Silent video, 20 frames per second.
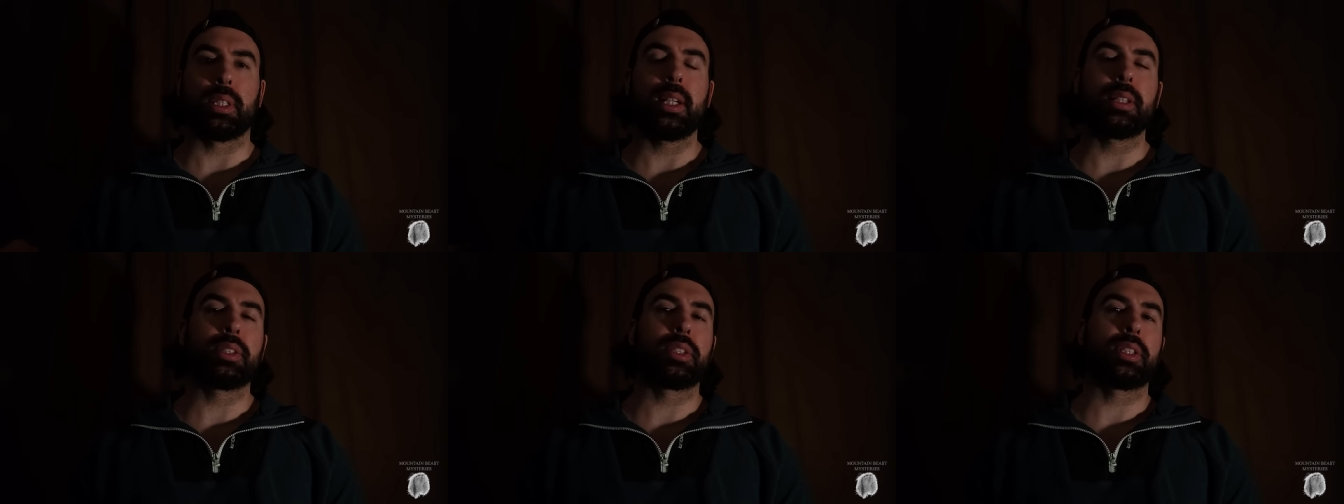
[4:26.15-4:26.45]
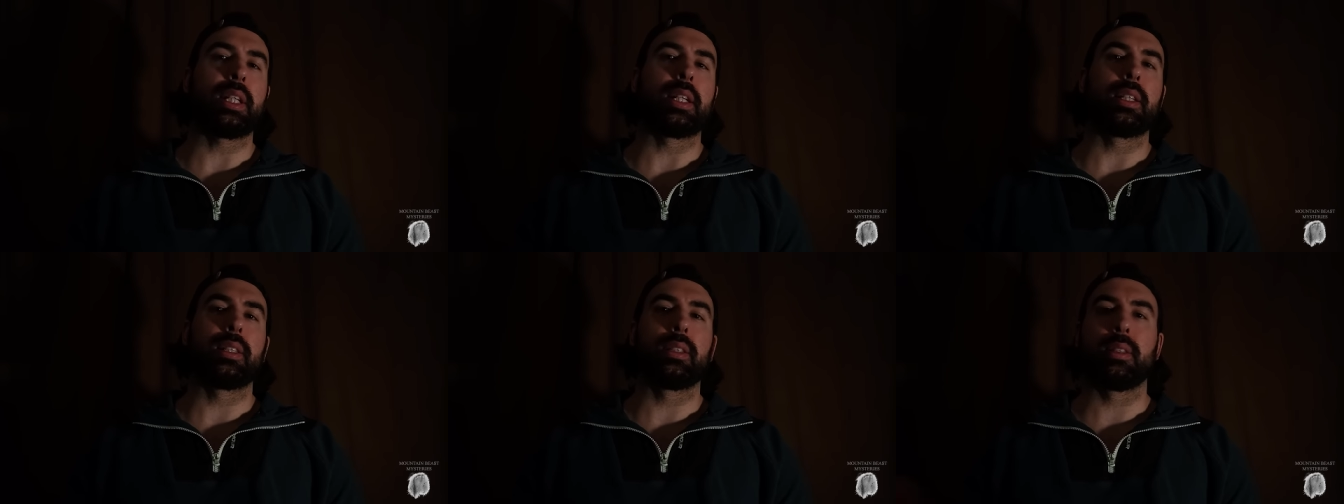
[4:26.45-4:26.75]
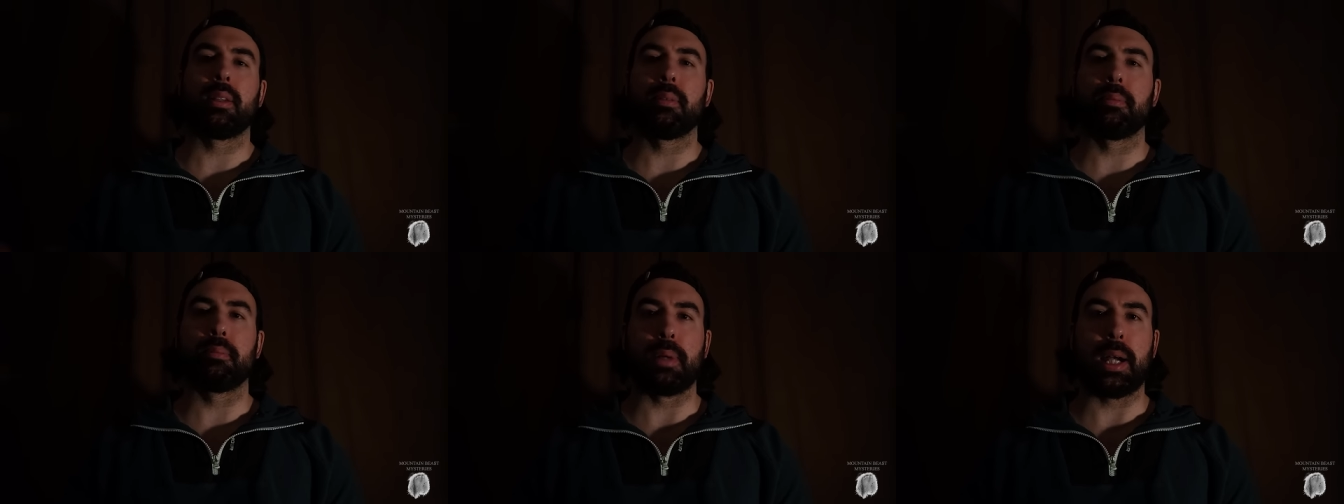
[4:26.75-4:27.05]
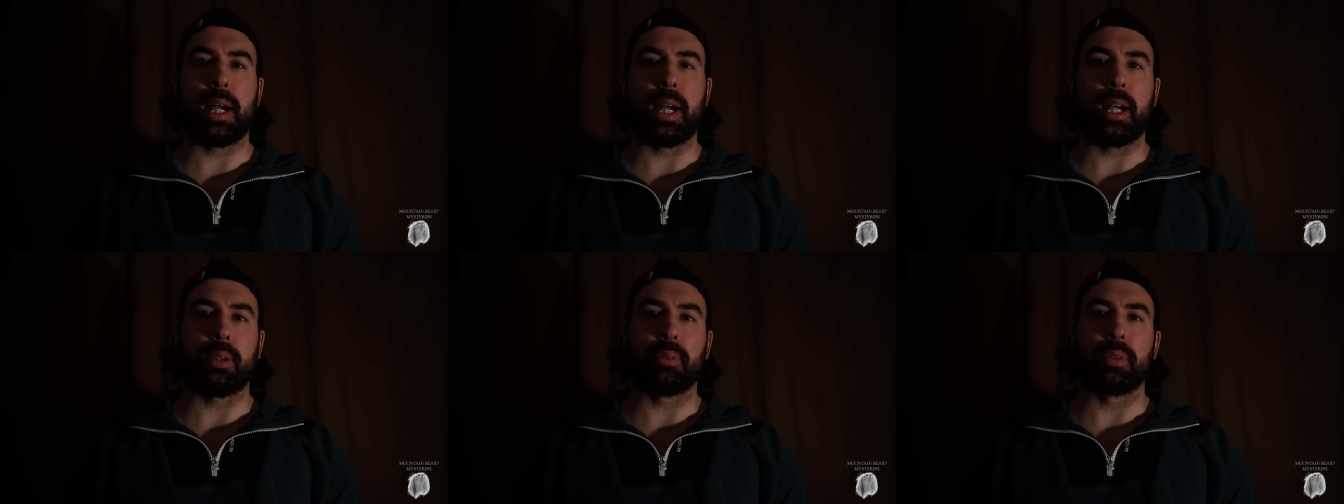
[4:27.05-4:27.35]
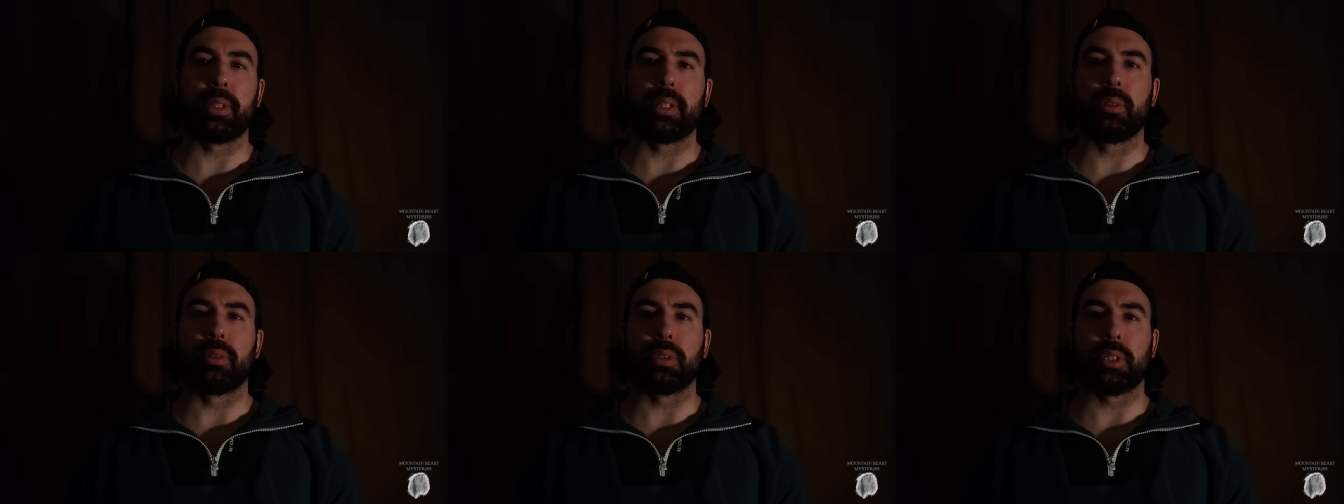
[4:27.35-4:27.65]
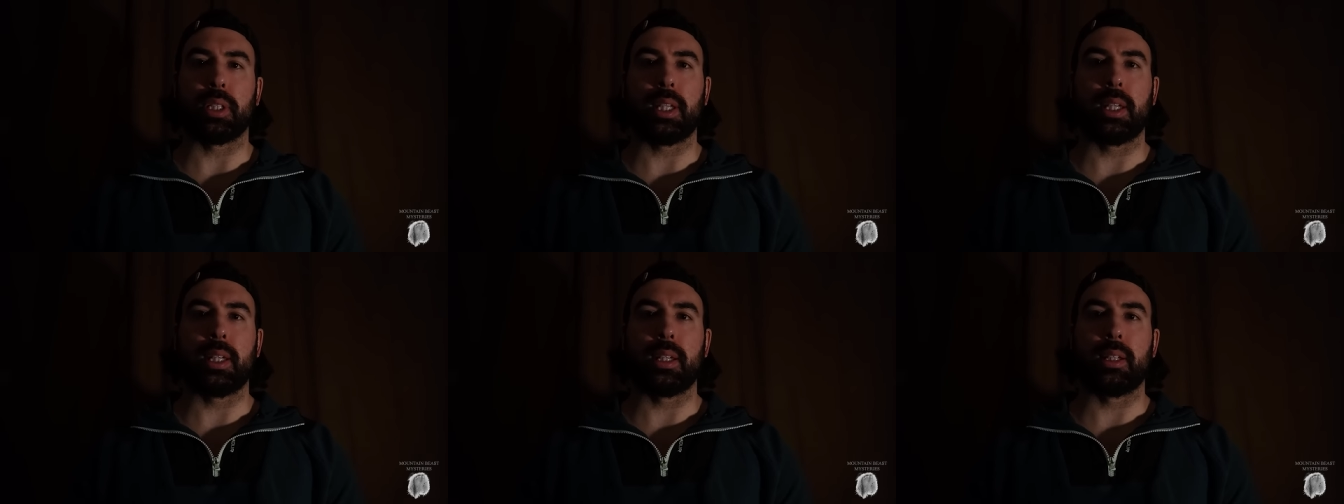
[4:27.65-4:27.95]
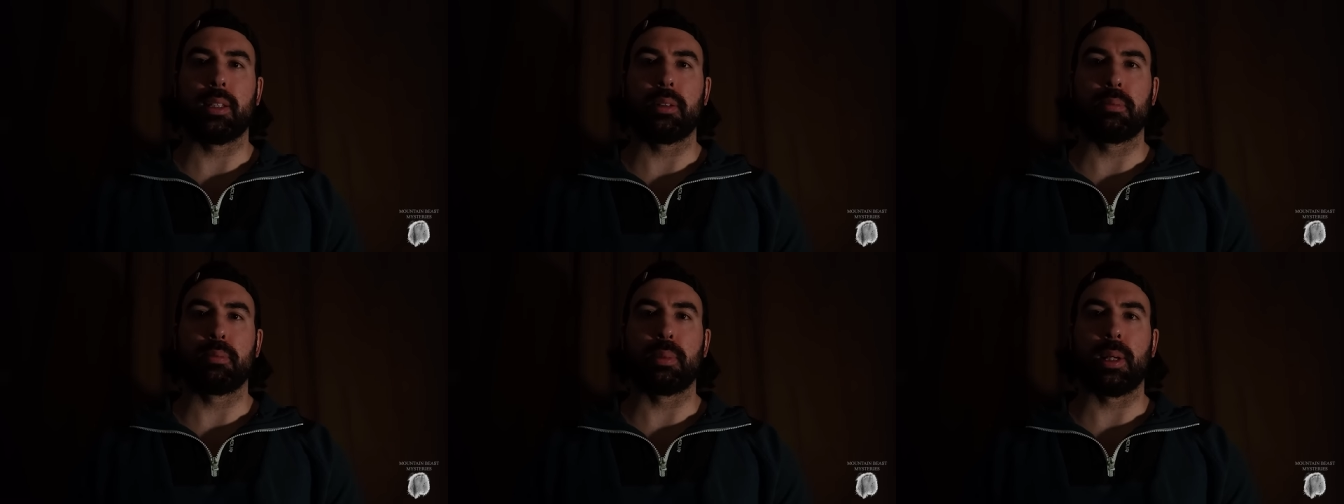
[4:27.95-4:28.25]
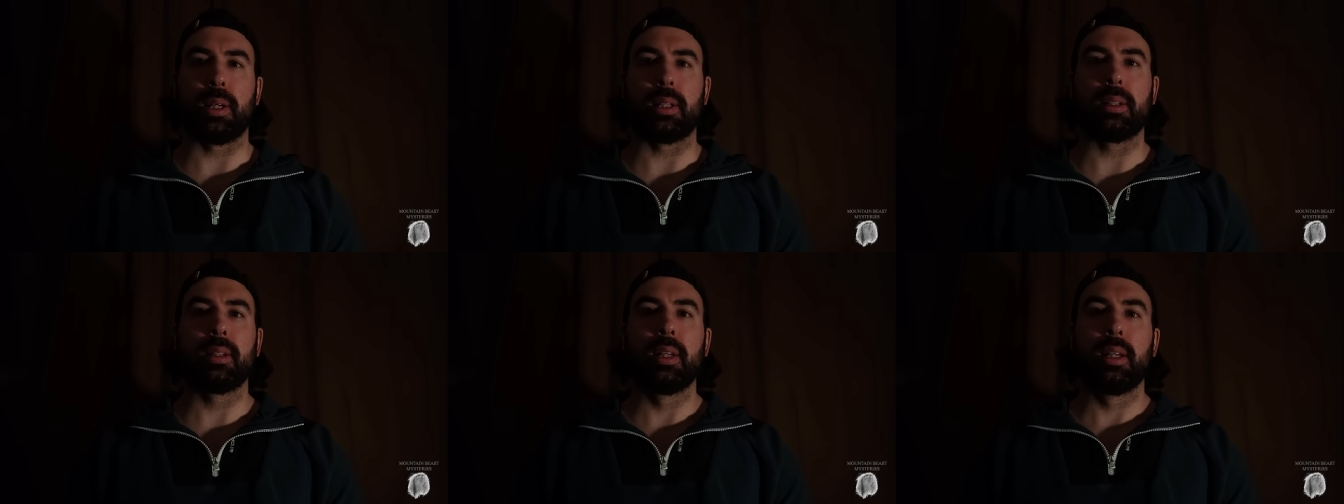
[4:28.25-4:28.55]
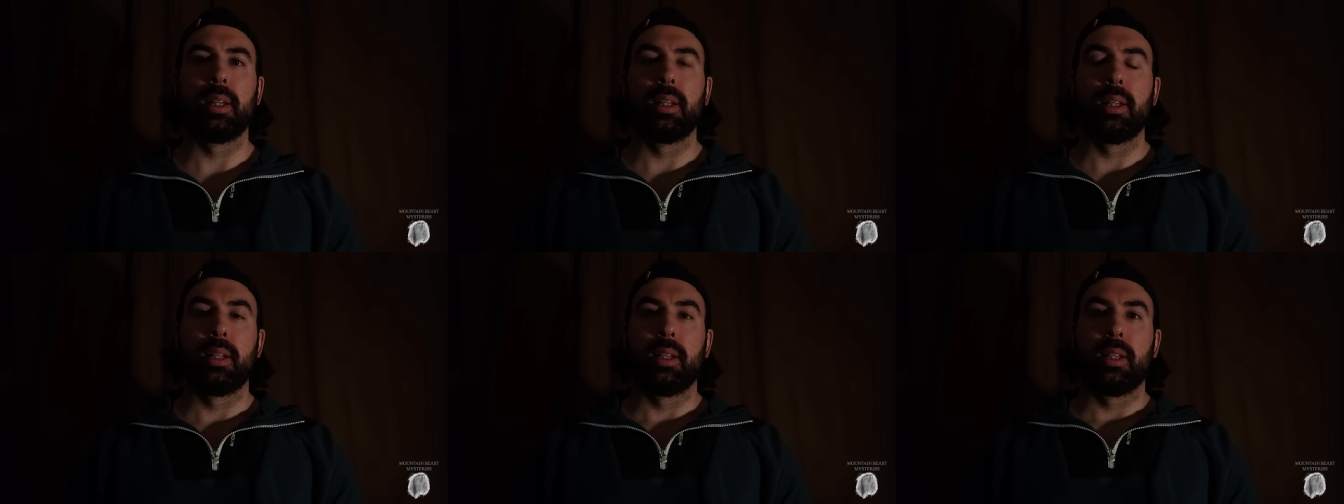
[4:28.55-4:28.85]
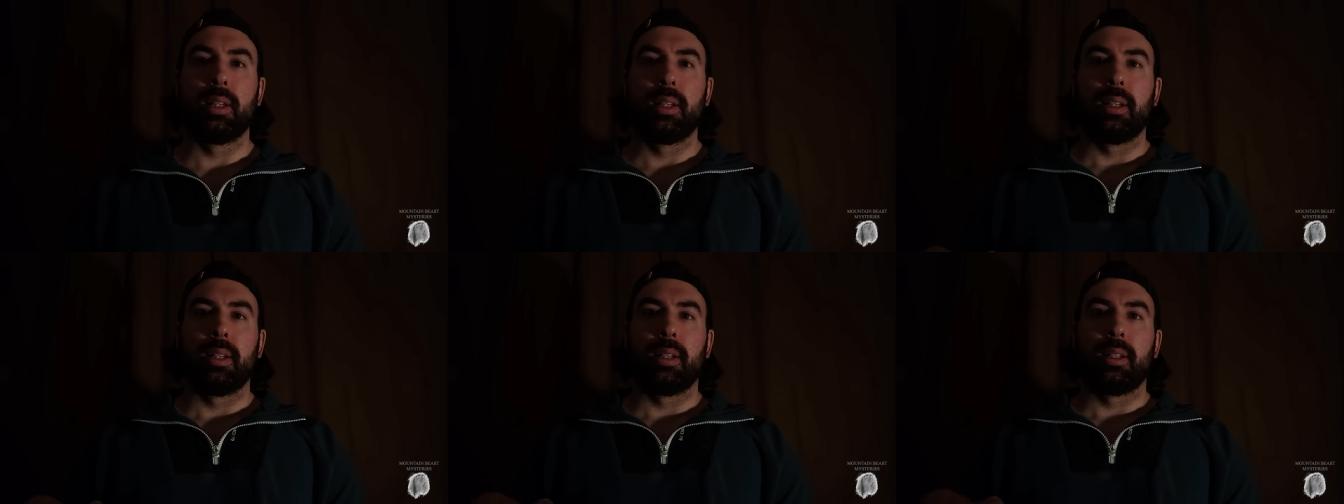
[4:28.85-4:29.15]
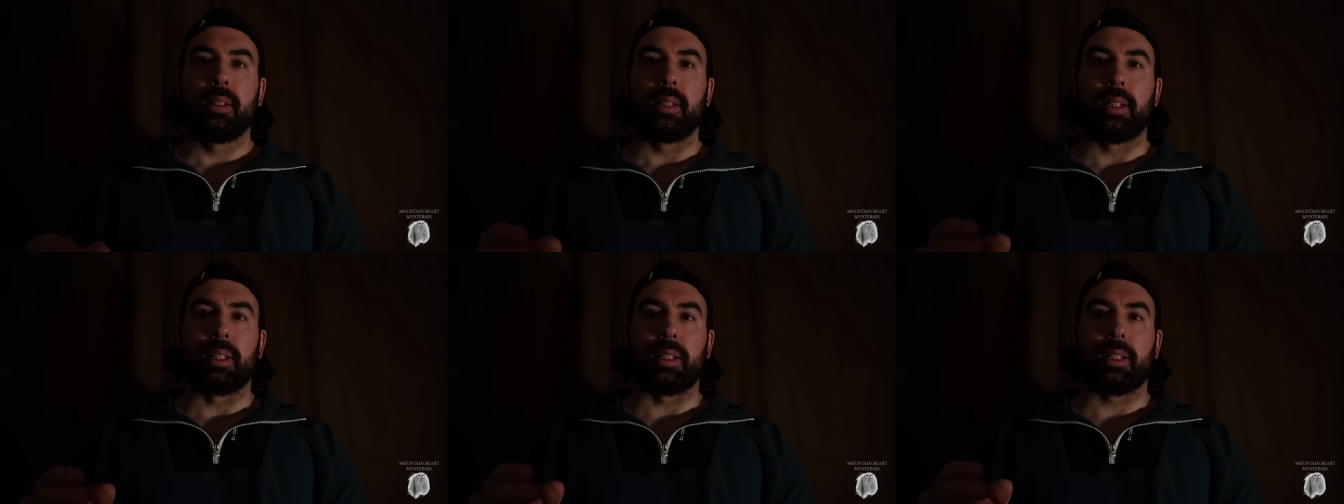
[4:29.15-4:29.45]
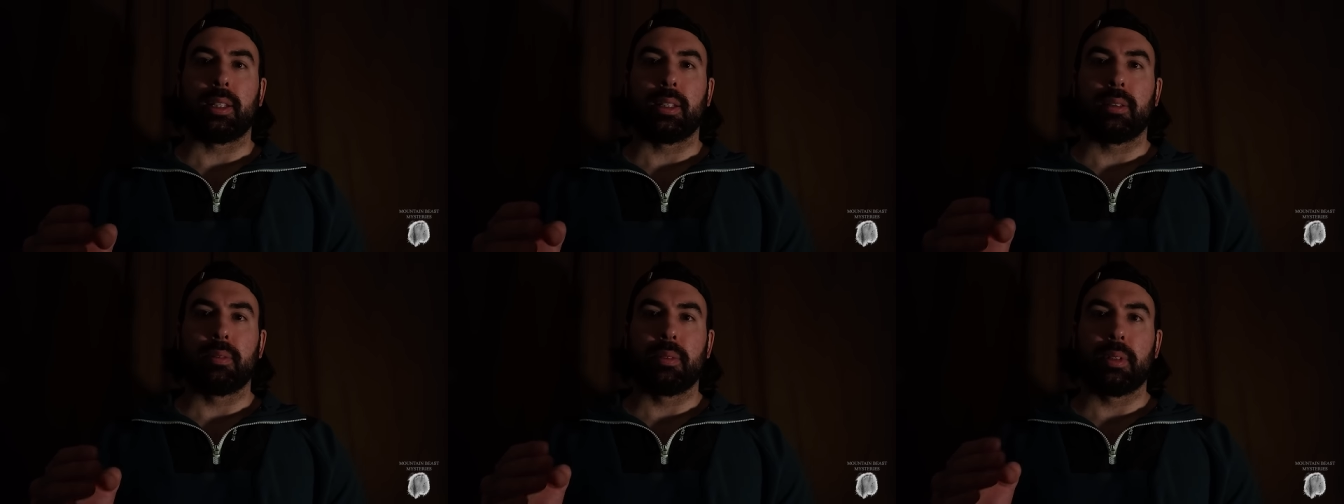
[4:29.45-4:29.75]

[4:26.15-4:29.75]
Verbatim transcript: He had seen them back when he was a kid, but like